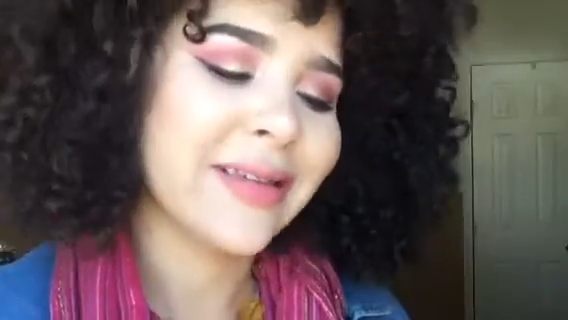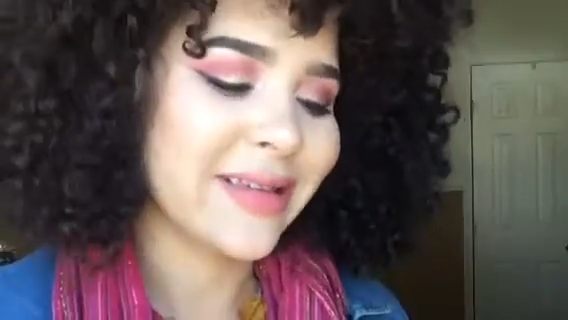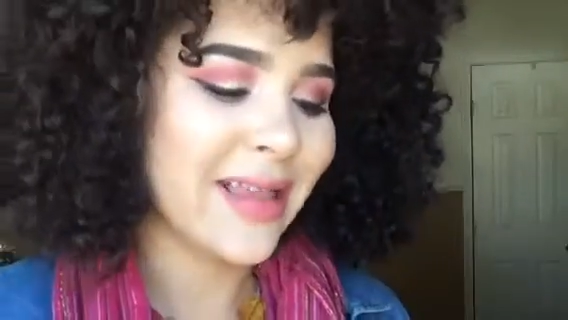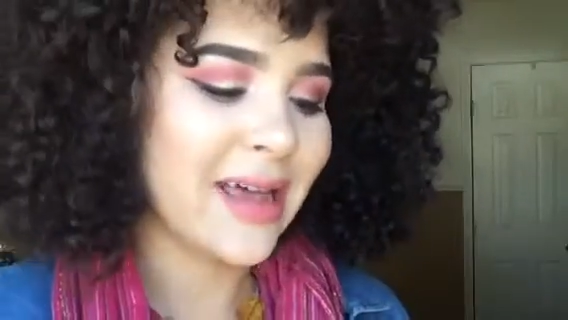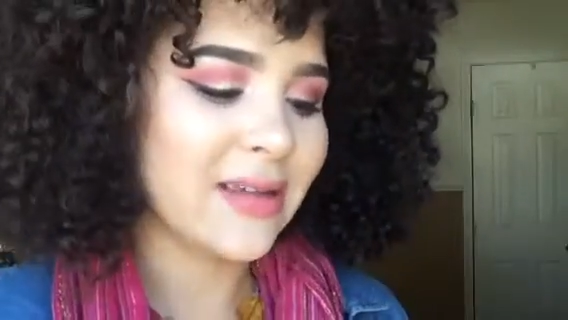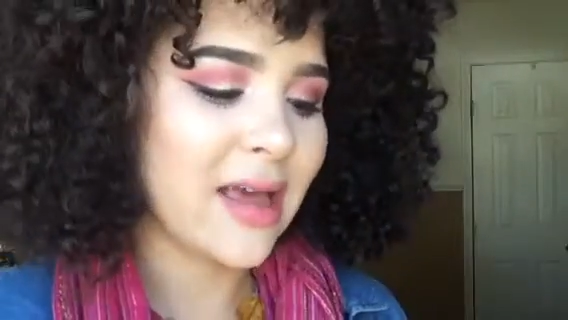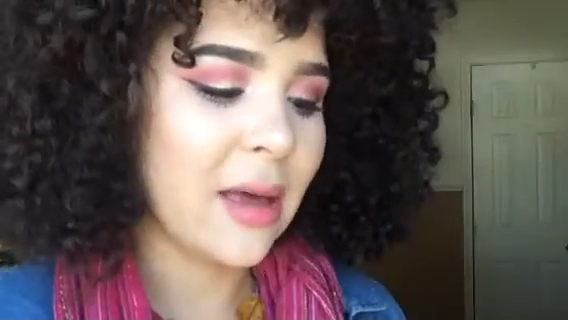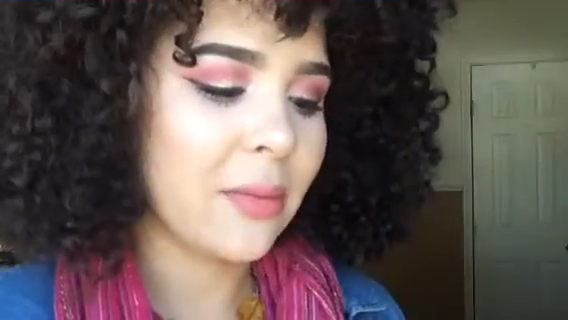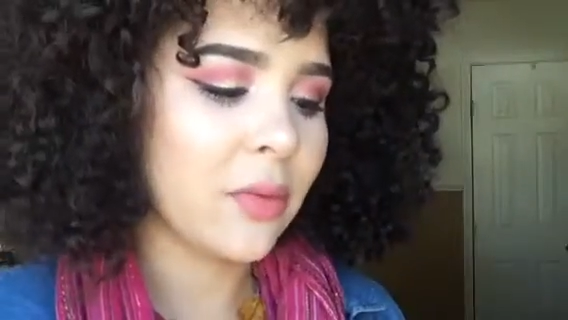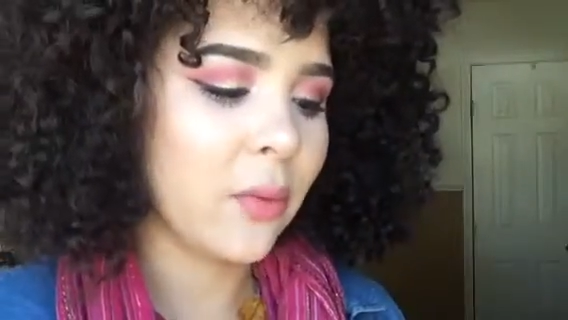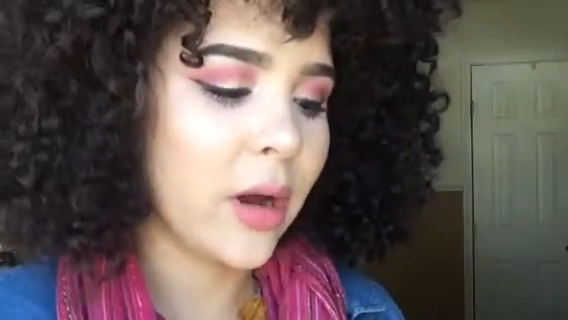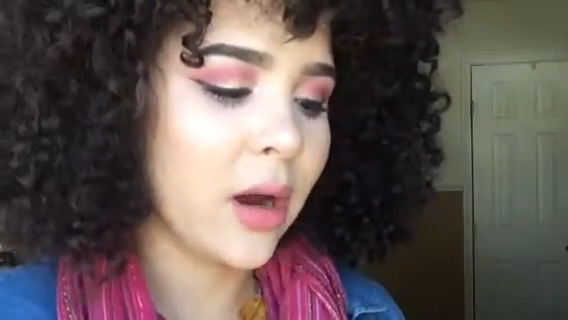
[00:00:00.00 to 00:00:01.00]
It's a lot of
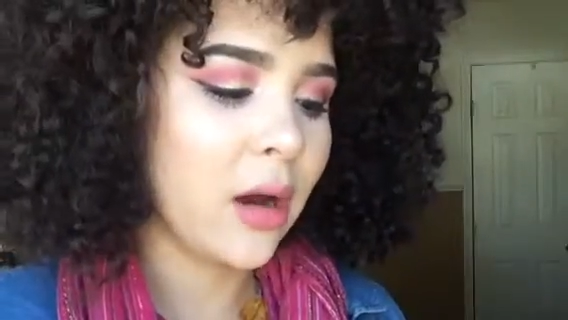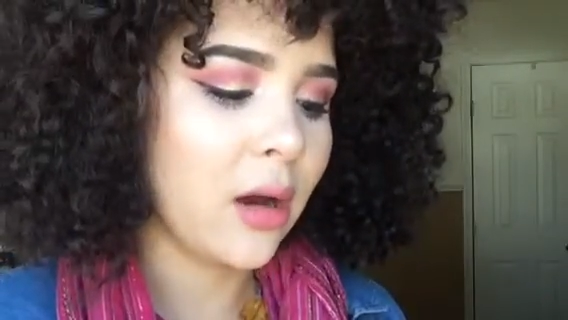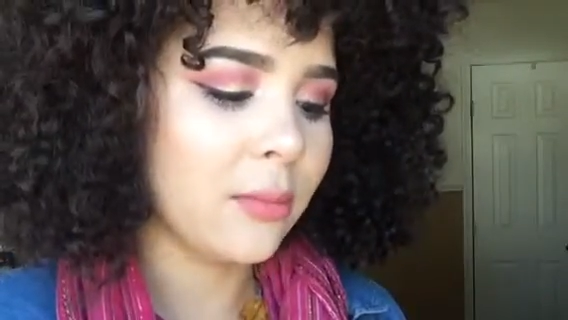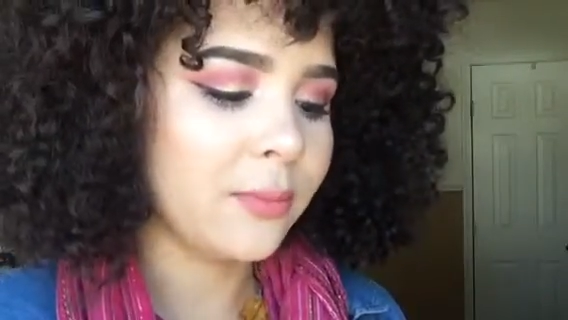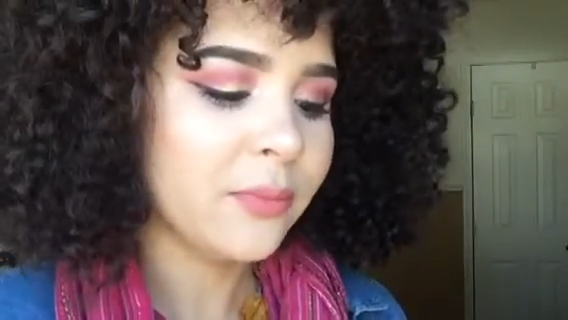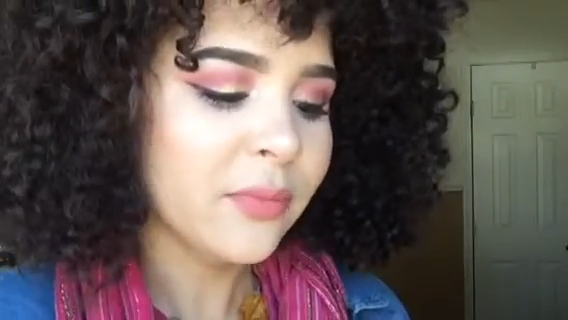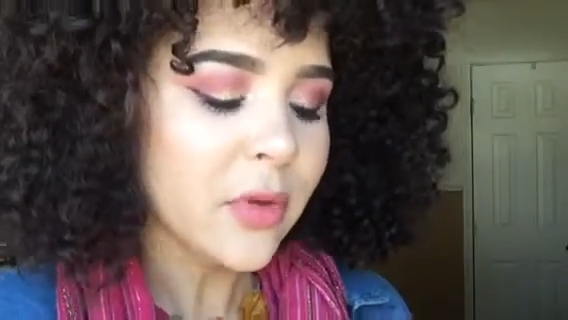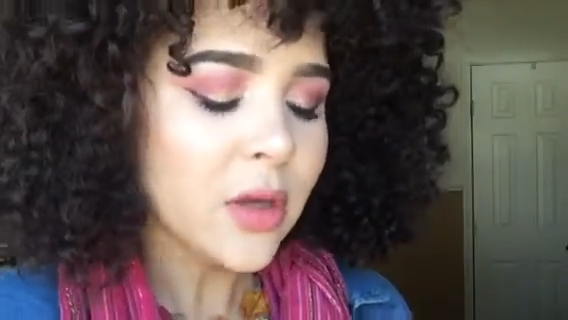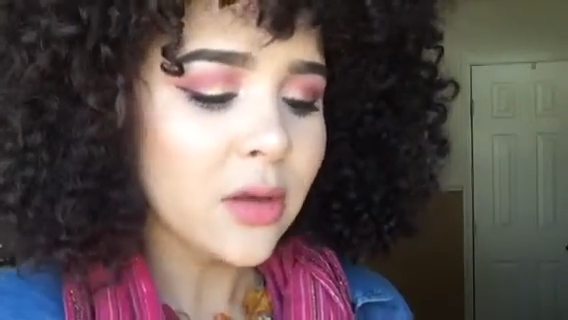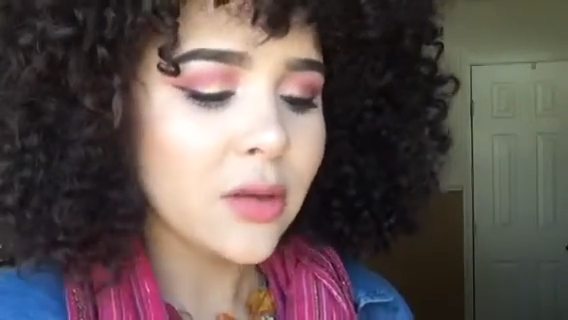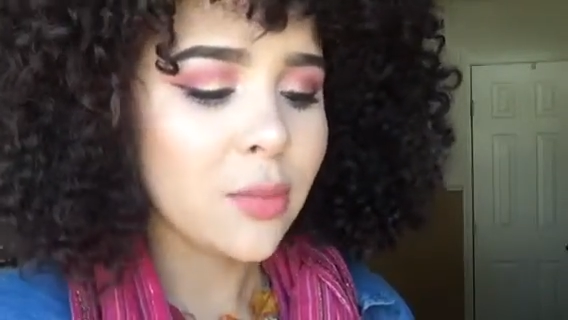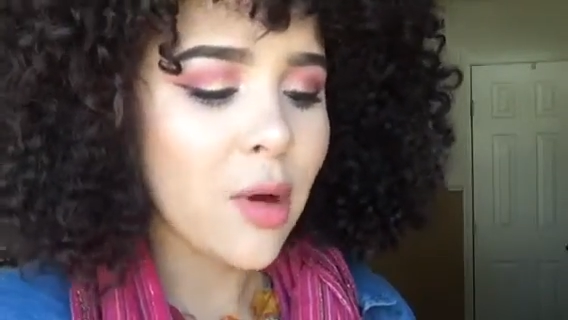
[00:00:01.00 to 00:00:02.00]
times where
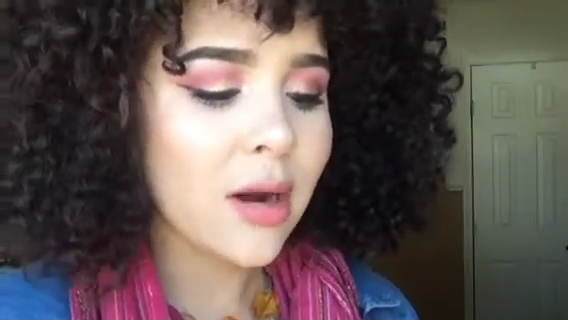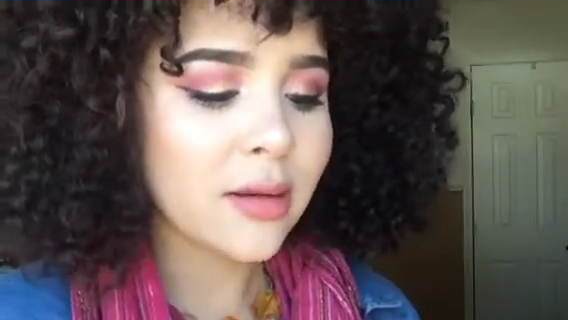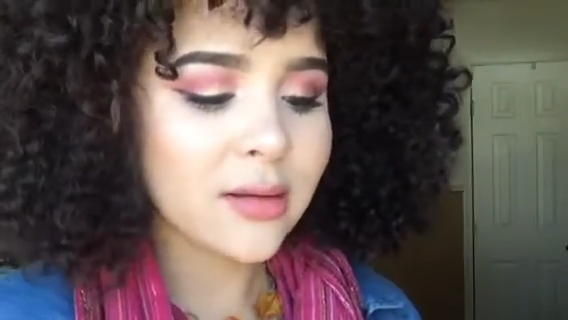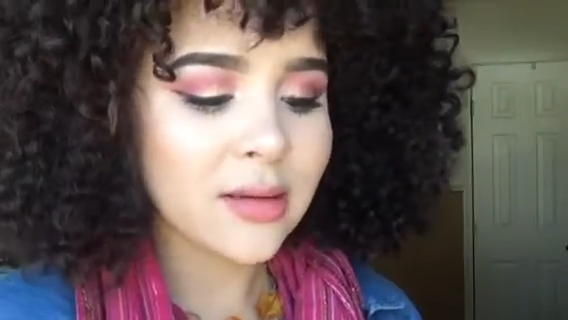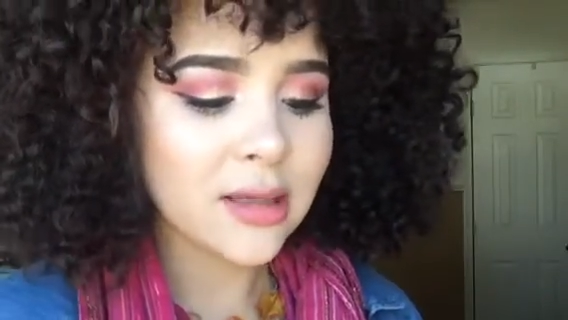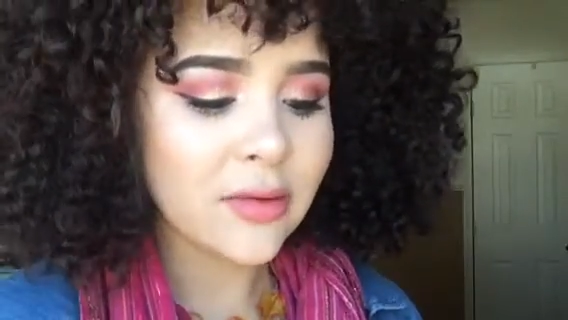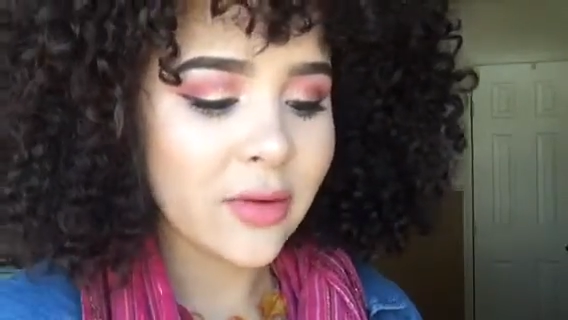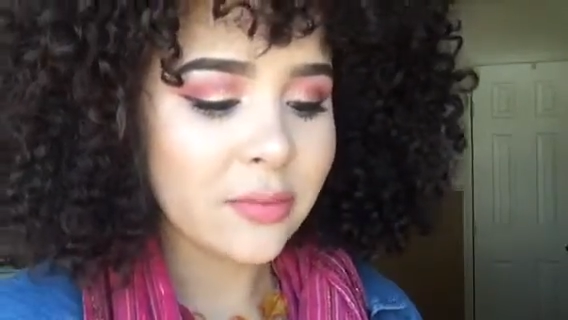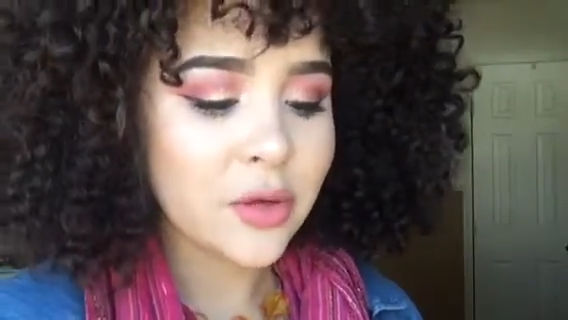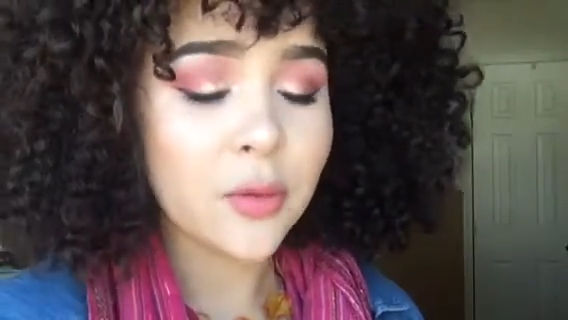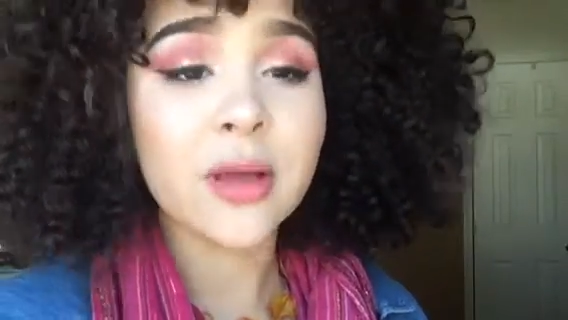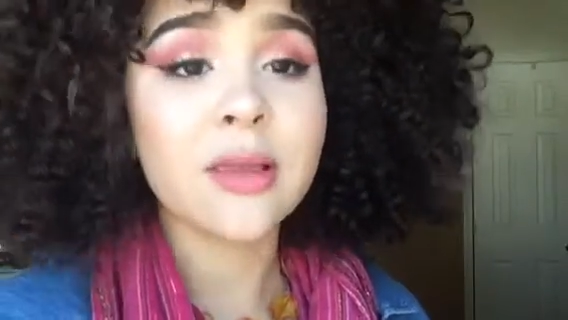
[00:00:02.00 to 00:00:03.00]
the product doesn't live
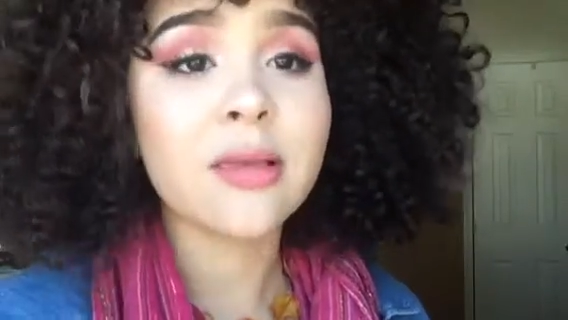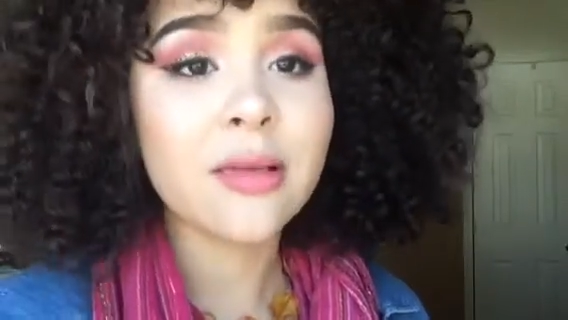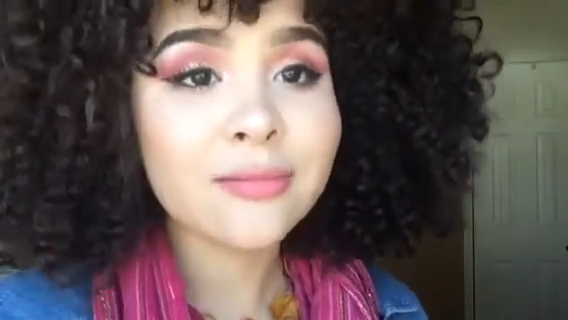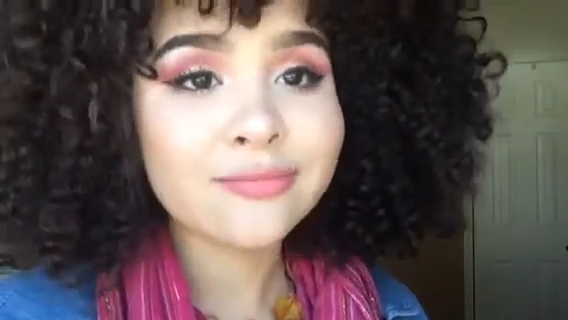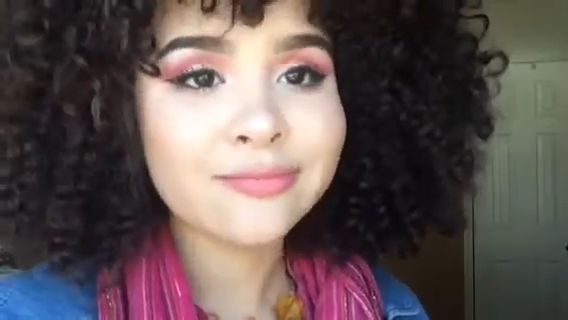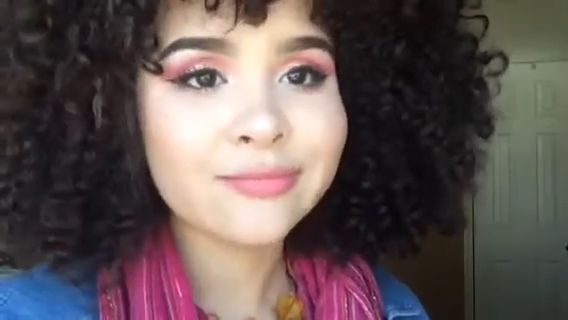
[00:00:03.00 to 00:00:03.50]
up to its